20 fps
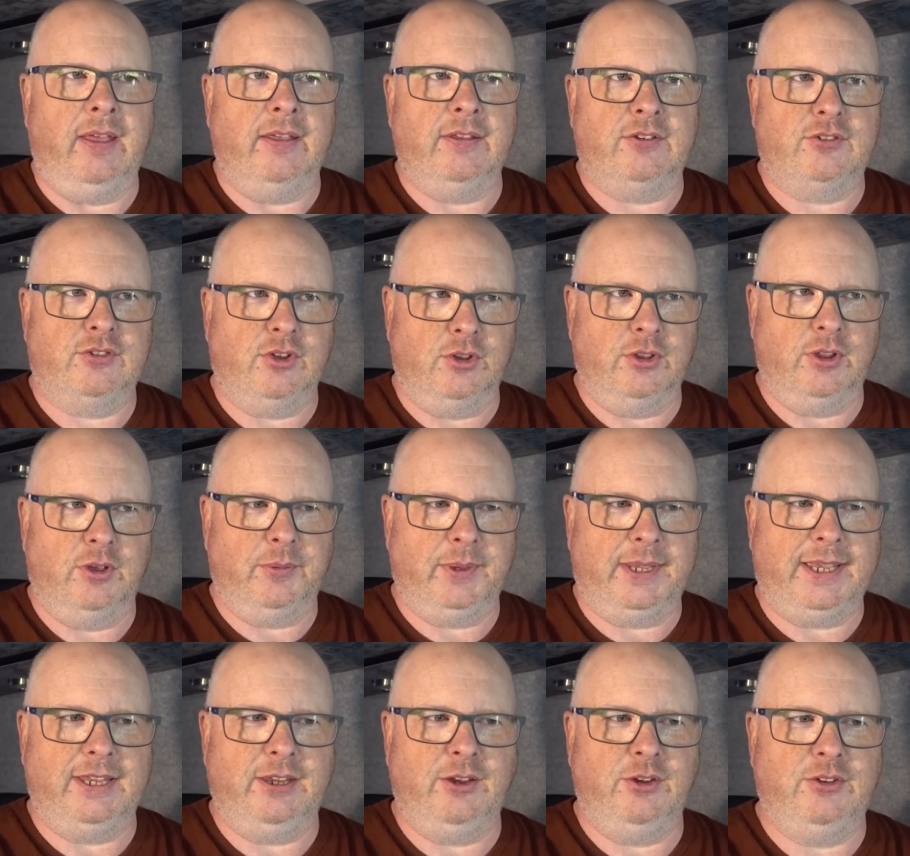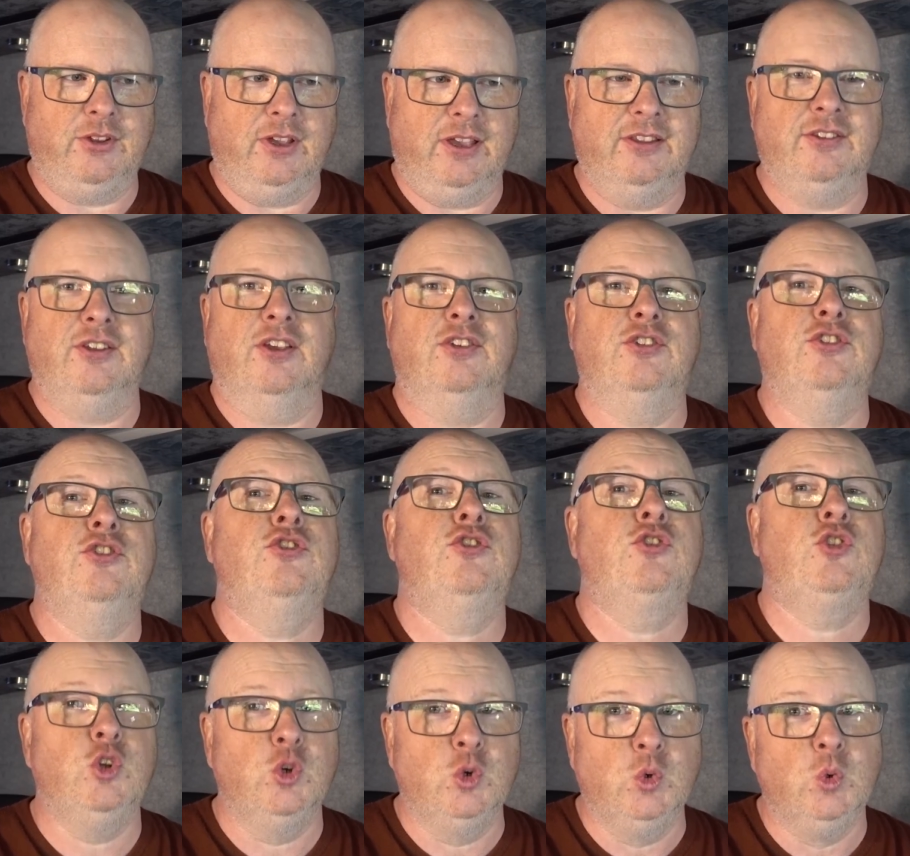so that we can use it as a
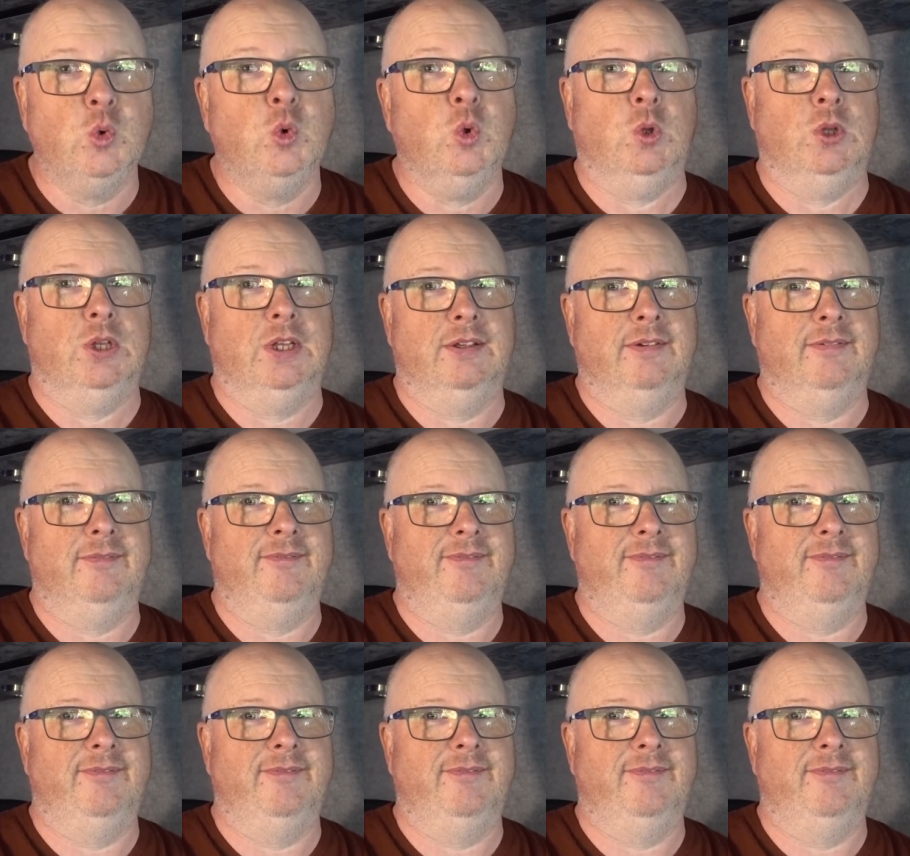stool.